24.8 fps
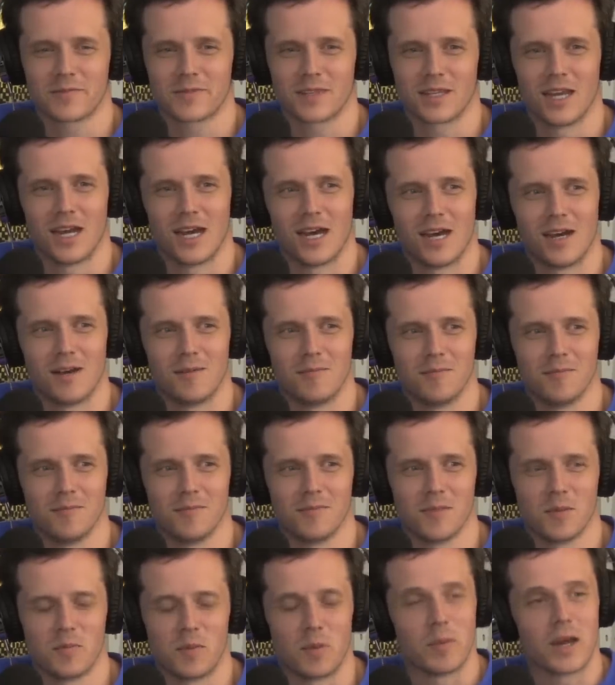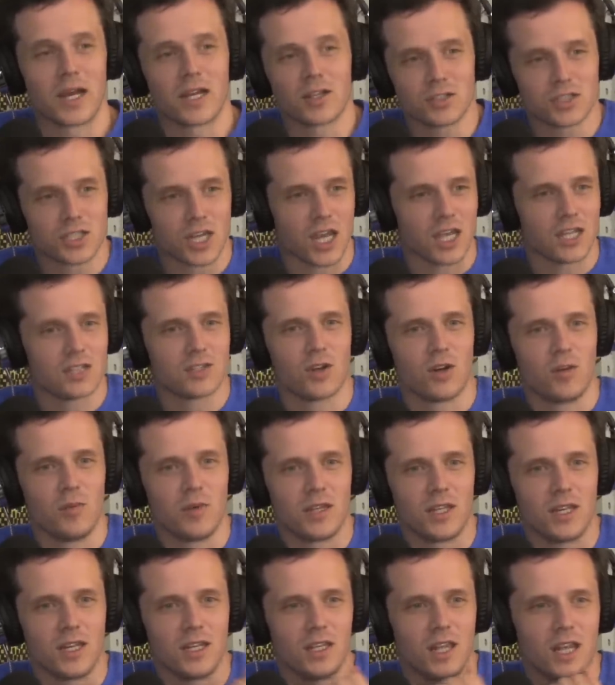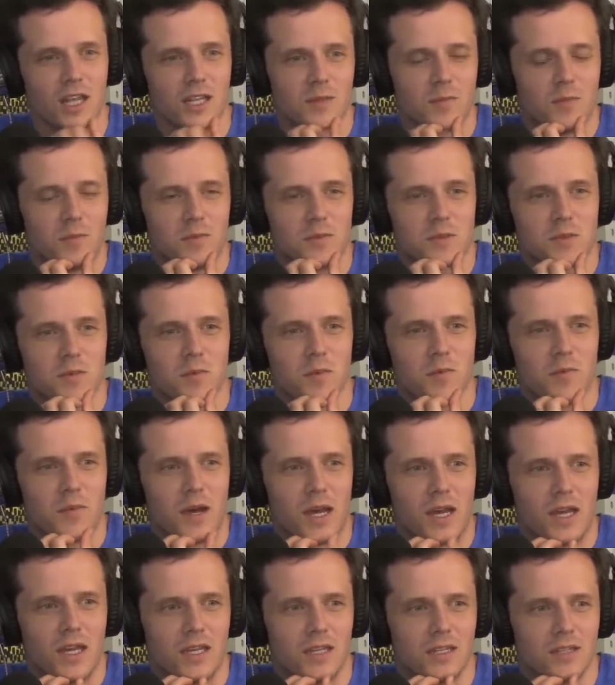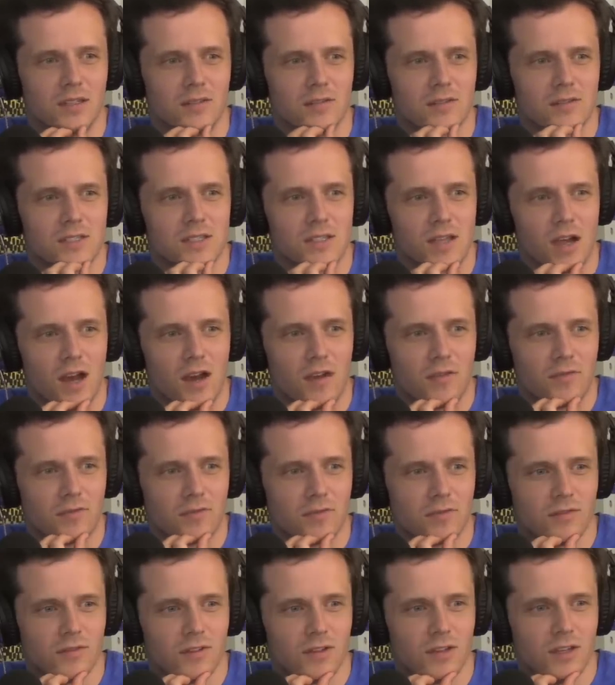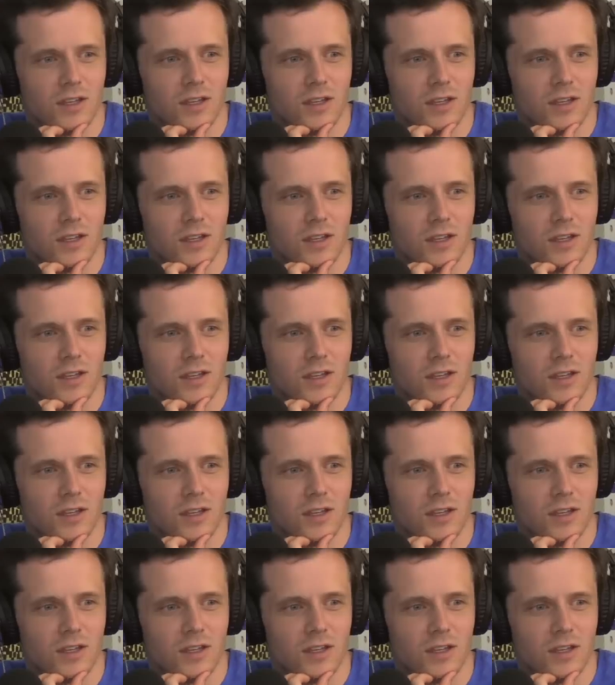But Michael Che told me that he liked some of my stuff.